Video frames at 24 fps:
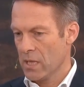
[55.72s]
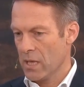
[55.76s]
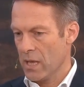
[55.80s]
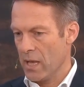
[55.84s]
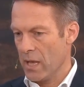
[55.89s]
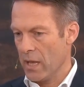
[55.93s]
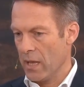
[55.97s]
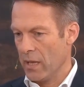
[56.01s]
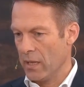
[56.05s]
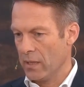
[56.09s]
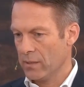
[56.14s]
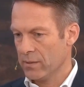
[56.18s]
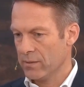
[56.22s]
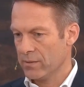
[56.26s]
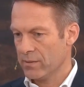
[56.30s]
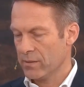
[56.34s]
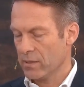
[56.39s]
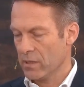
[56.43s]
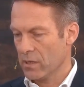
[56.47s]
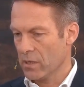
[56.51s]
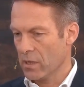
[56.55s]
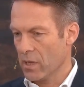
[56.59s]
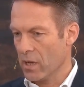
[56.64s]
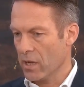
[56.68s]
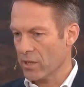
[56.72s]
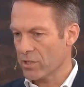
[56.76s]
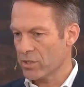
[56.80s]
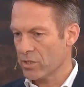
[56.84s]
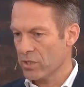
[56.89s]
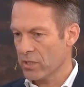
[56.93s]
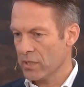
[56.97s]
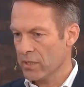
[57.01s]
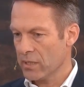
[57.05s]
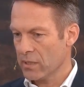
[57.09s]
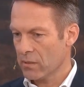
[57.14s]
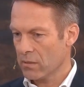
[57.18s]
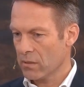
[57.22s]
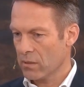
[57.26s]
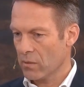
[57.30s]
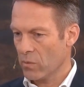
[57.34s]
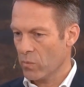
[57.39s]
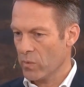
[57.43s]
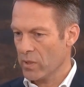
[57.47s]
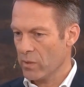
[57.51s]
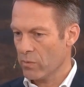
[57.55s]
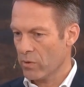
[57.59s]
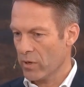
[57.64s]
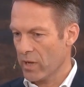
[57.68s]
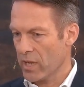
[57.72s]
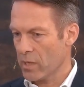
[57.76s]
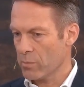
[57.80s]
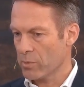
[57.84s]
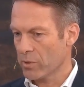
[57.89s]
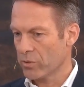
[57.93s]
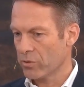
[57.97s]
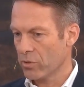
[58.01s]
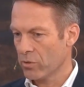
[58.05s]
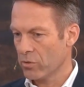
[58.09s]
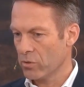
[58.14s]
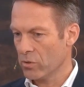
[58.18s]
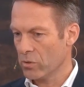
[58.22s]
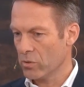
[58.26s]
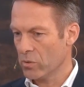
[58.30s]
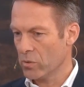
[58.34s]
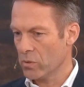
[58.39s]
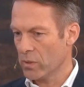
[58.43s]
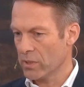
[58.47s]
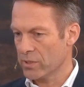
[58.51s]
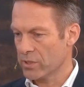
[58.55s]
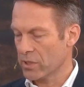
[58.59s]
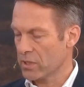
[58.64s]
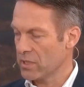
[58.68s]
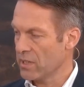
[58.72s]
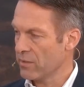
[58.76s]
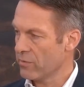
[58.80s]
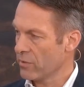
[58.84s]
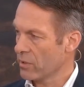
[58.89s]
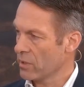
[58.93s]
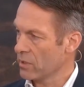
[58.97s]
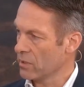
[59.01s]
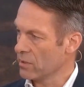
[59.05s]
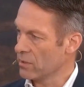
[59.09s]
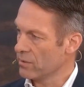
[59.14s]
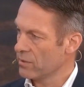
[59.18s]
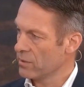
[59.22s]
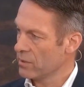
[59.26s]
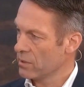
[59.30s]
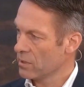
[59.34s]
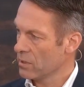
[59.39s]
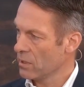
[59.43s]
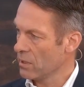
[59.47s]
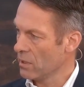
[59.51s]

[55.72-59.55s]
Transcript: And last year, we were able to do a significant